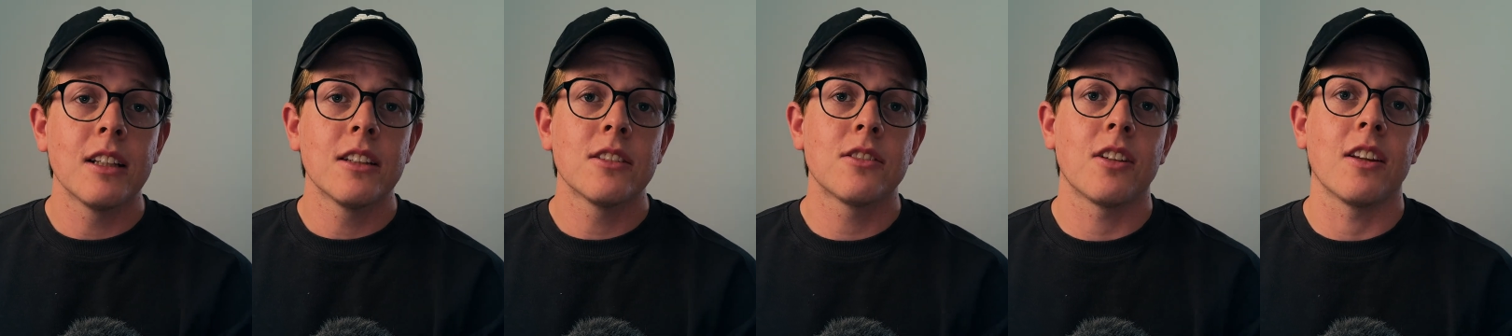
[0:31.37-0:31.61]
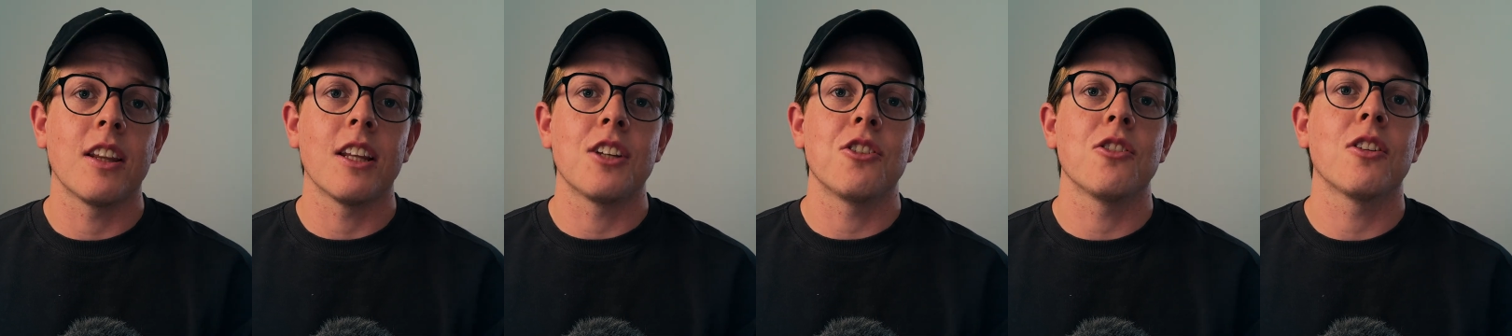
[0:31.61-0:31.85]

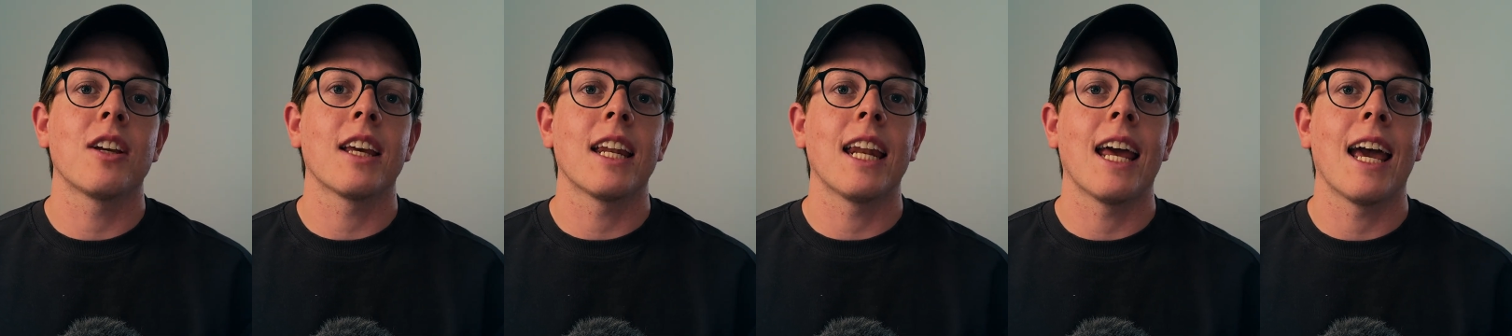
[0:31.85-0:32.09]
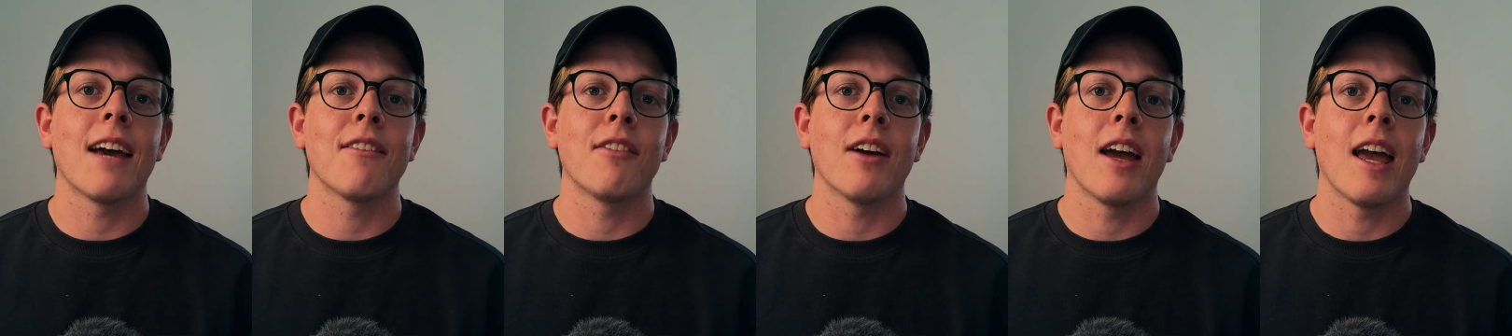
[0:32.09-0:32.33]
so that you can
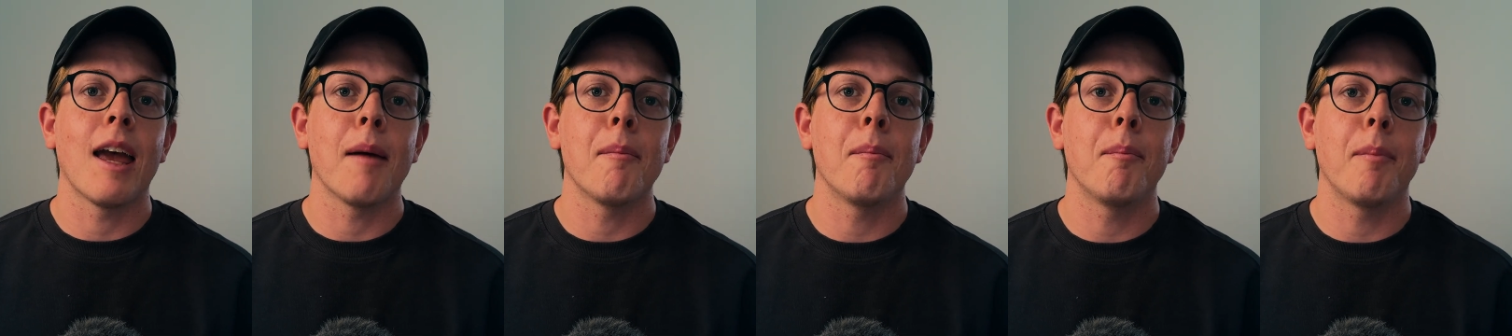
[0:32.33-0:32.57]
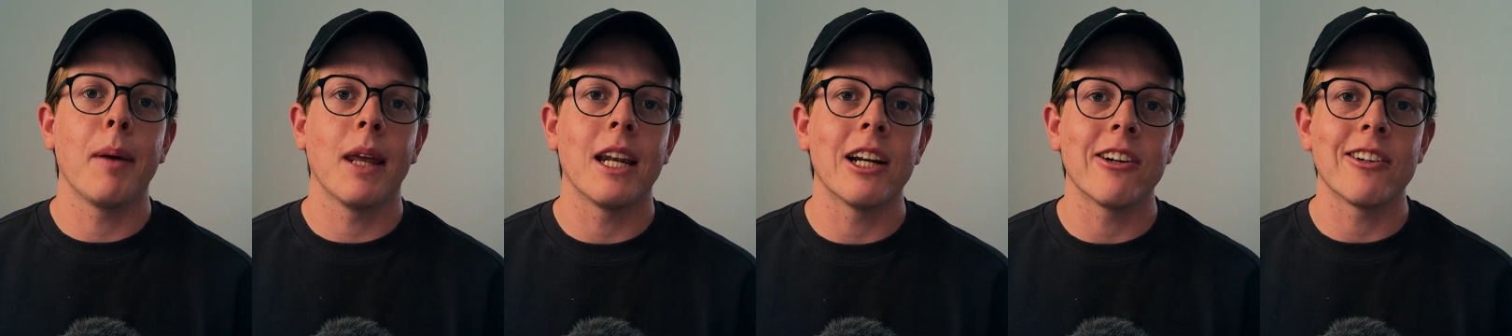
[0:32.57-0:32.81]
have a
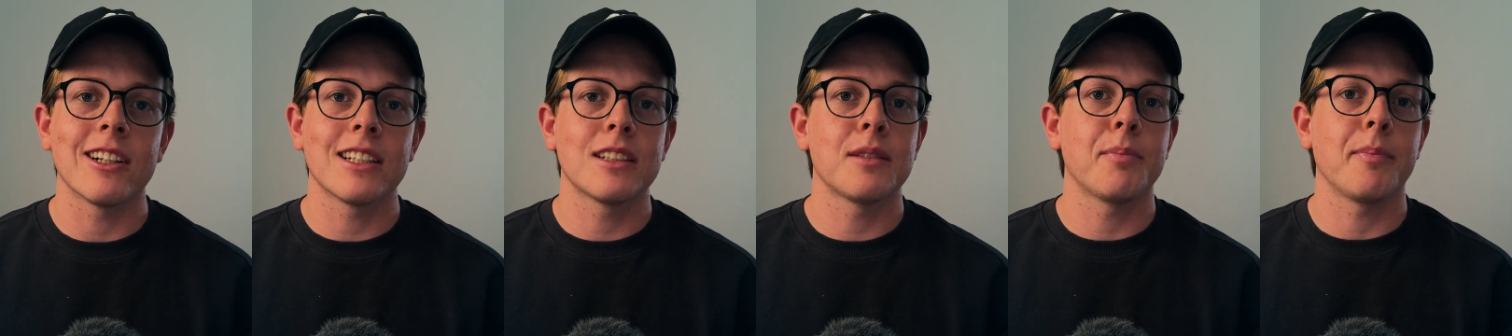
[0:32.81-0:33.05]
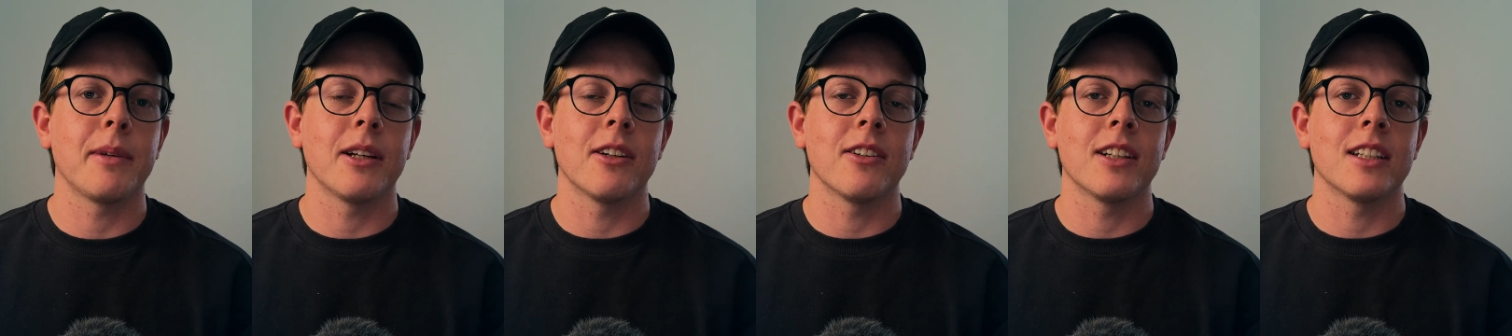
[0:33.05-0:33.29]
better
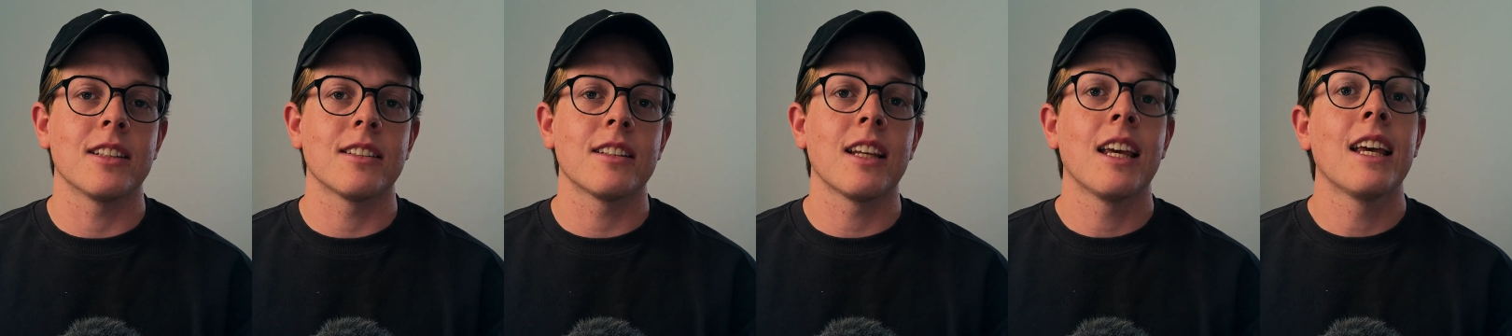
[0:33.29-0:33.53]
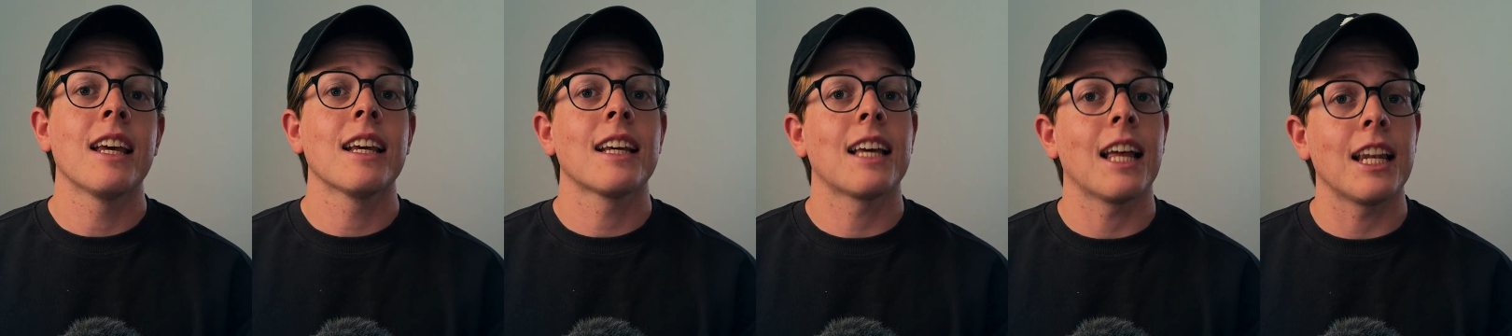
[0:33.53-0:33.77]
experience
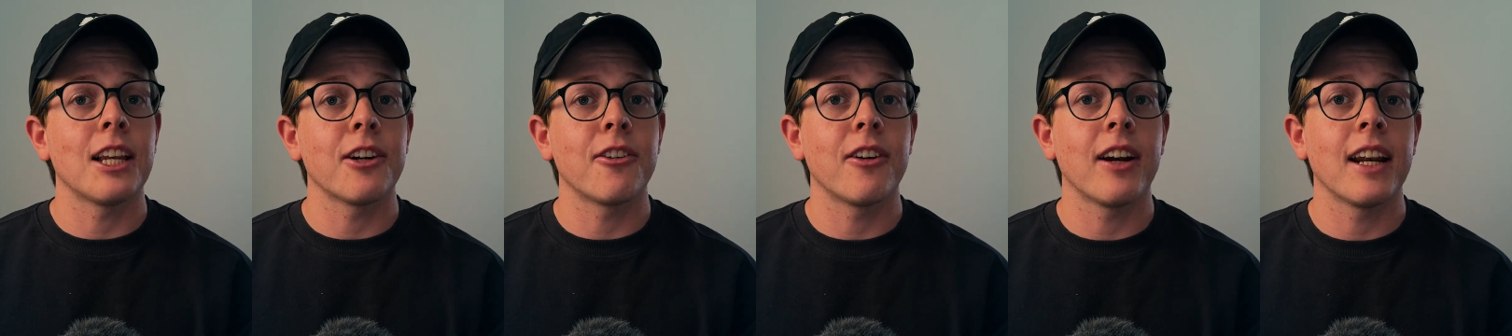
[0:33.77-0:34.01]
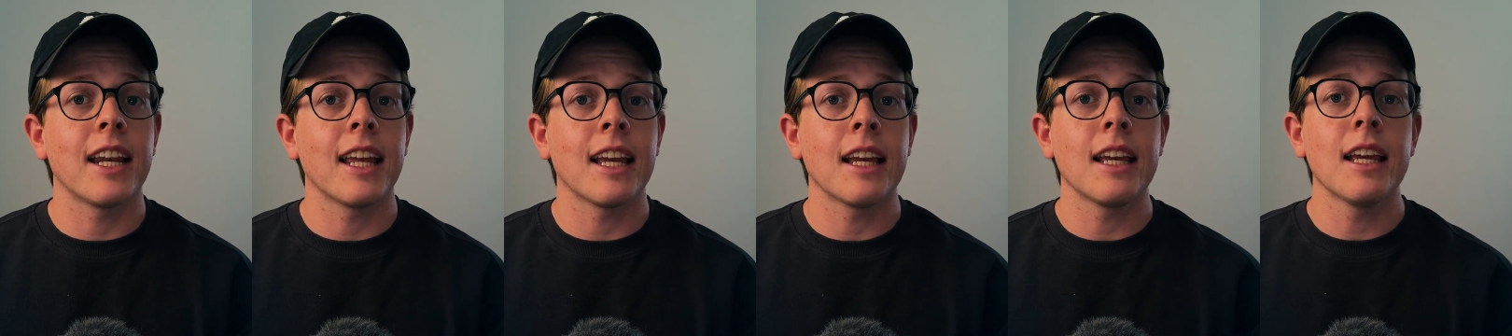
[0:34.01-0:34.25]
color
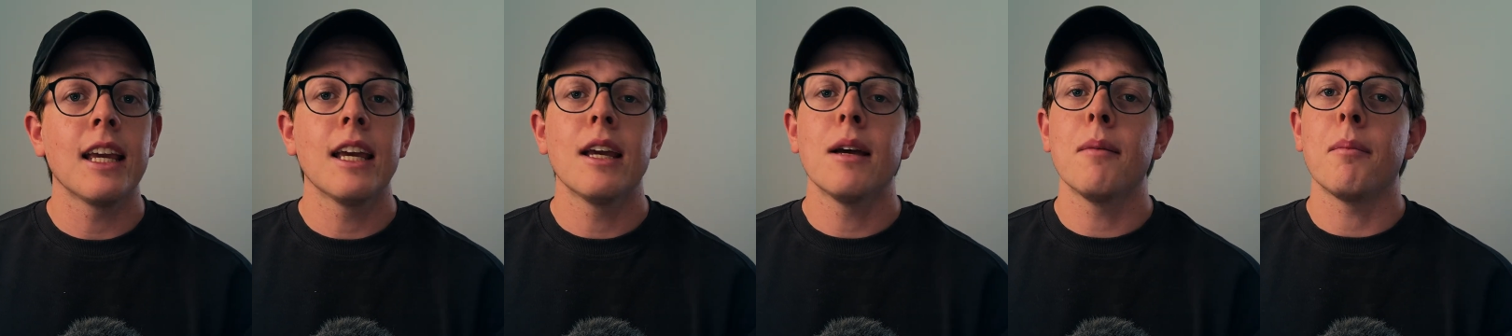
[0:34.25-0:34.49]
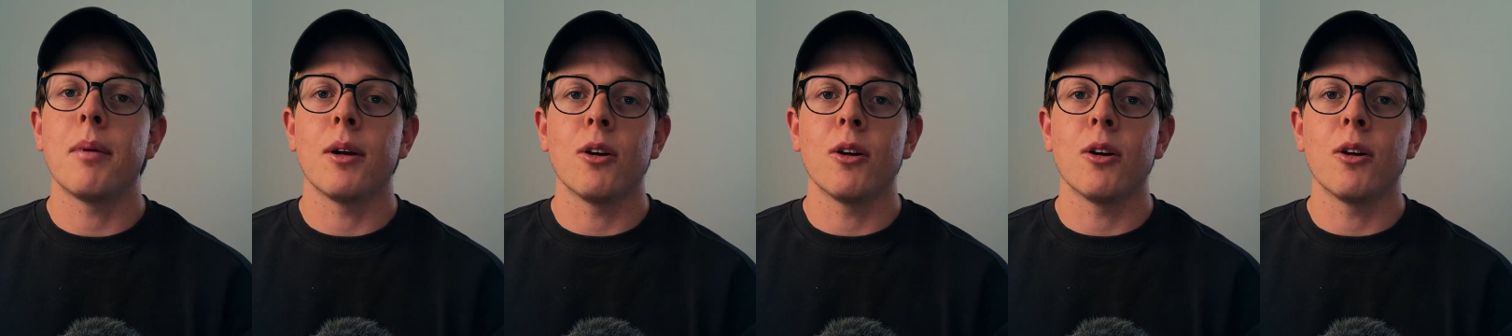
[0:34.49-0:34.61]
grading,